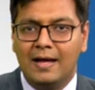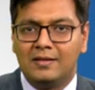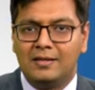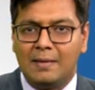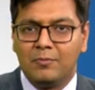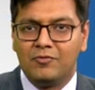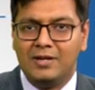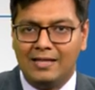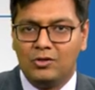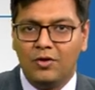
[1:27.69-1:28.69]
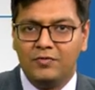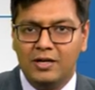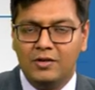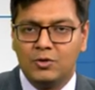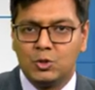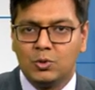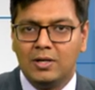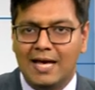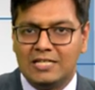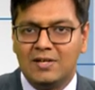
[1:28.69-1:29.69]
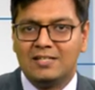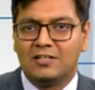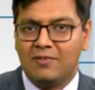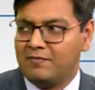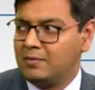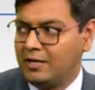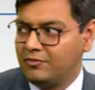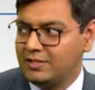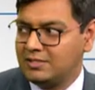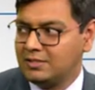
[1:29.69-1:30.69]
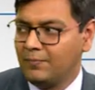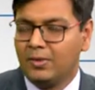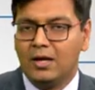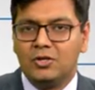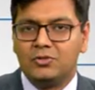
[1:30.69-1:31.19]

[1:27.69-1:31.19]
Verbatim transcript: at the time of death of the individual as well as survival benefits. Mm -hmm.